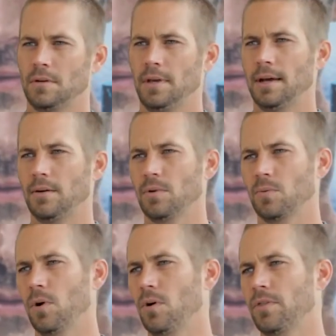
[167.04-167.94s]
Yeah,
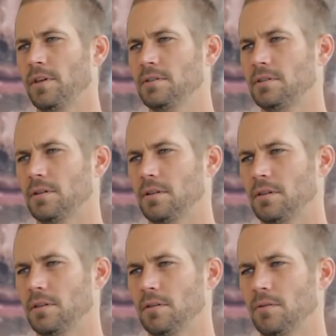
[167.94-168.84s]
with Row, things
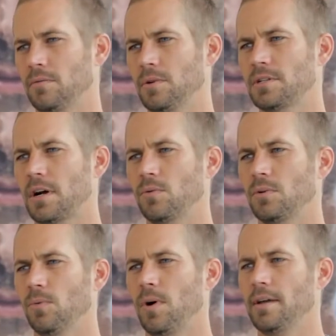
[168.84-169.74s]
reach out
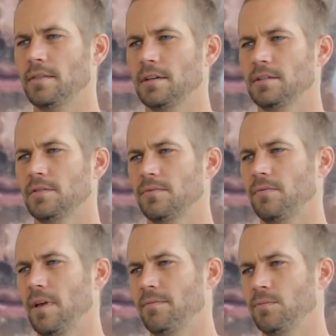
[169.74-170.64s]
worldwide. Things
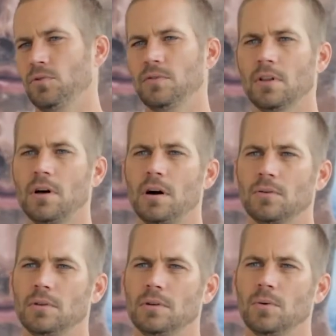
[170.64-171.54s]
have moved along
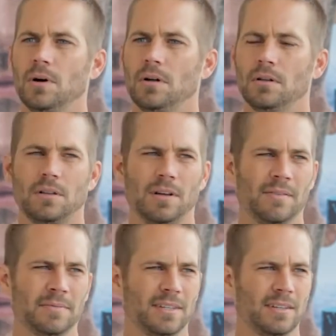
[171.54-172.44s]
really well.
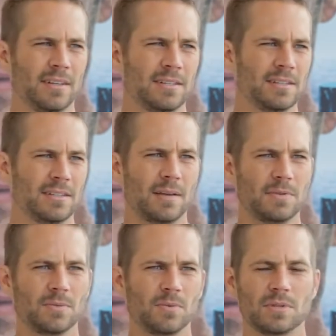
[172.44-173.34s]
I mean, its
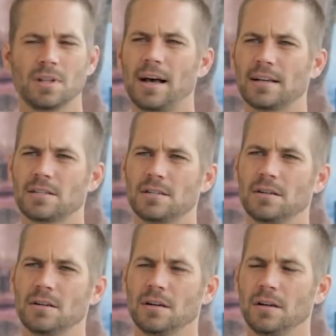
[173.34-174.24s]
inception was last
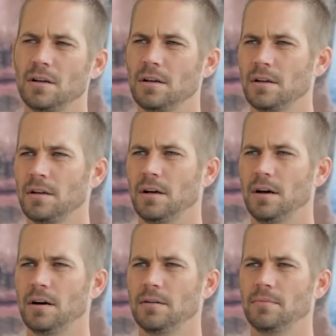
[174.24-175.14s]
year.
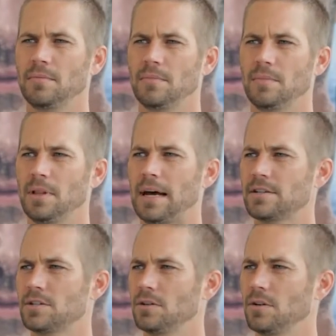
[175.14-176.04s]

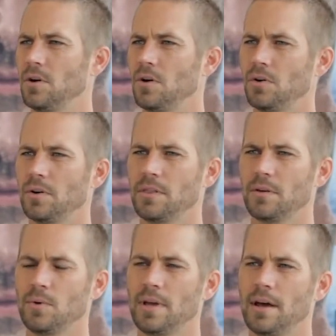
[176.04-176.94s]
Last year alone, I
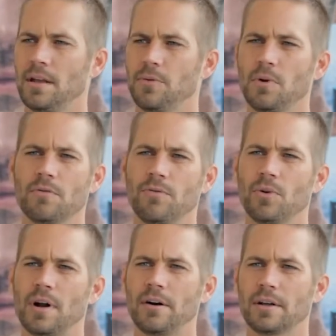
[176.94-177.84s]
think we had 3 or
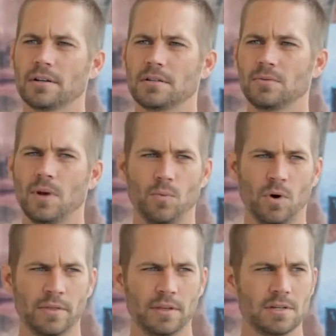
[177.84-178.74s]
4 outings. We had
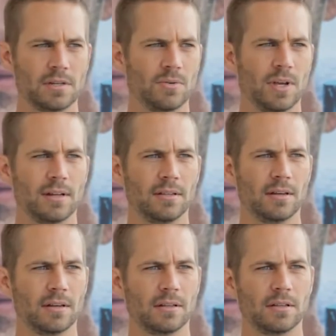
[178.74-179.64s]
one this year. We had
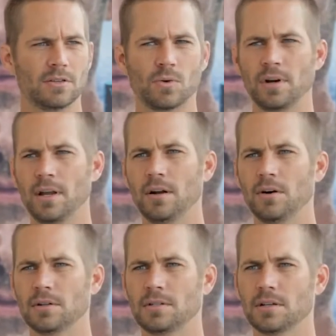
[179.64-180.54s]
the
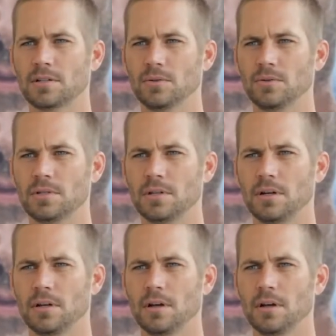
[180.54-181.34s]
tornado in Tuscaloosa